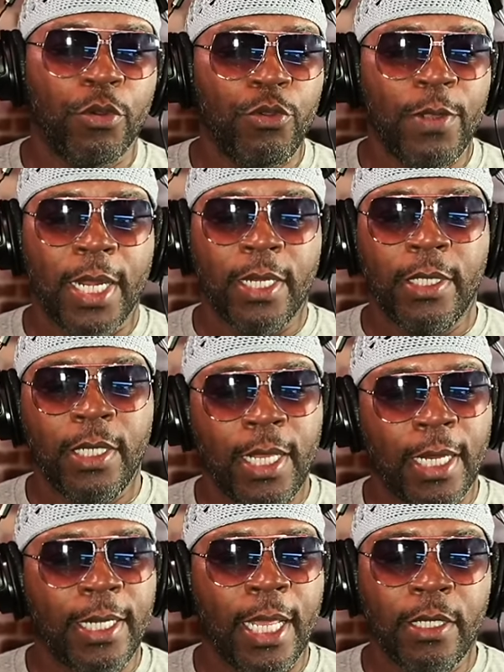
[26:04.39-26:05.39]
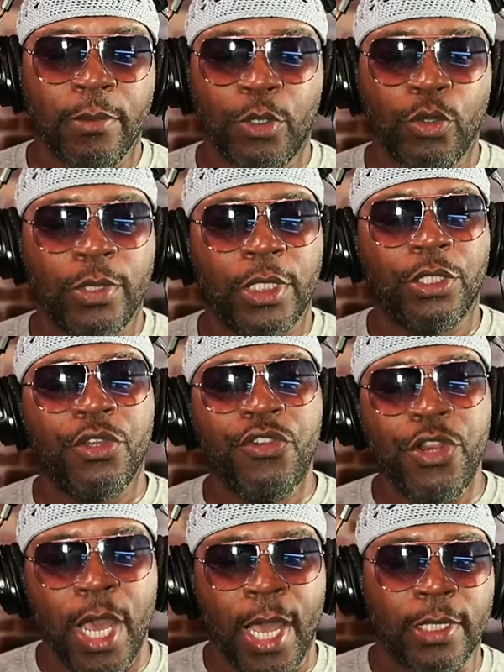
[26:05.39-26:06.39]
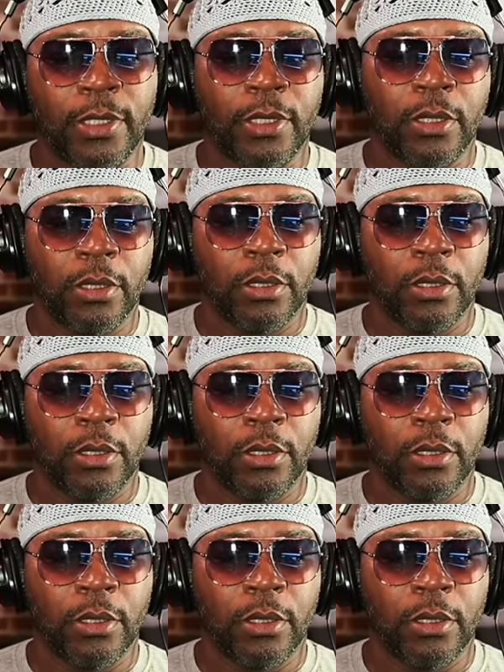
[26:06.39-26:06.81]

You got to live like that. Them dudes is nuts.